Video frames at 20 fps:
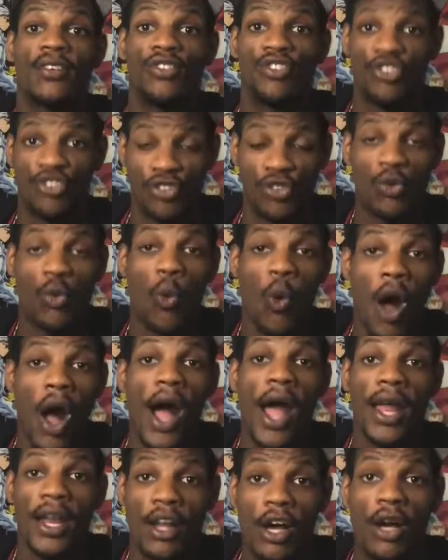
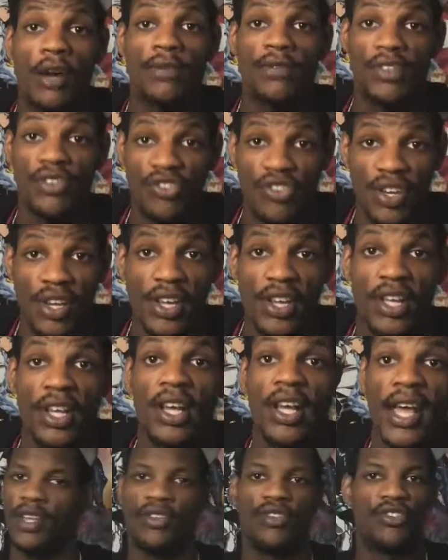squat on
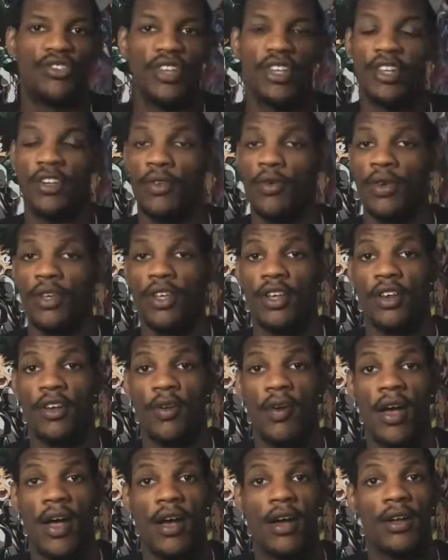Vegeta, Tenshin and Krillin
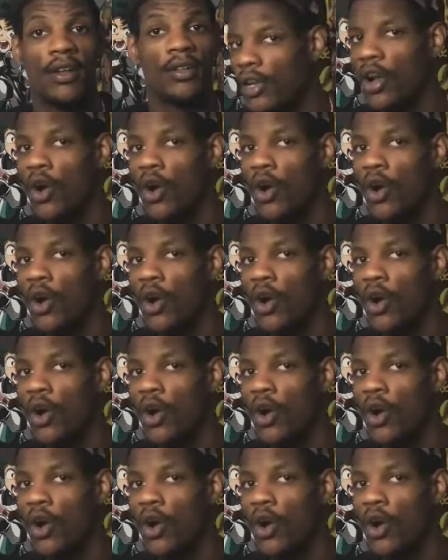are out,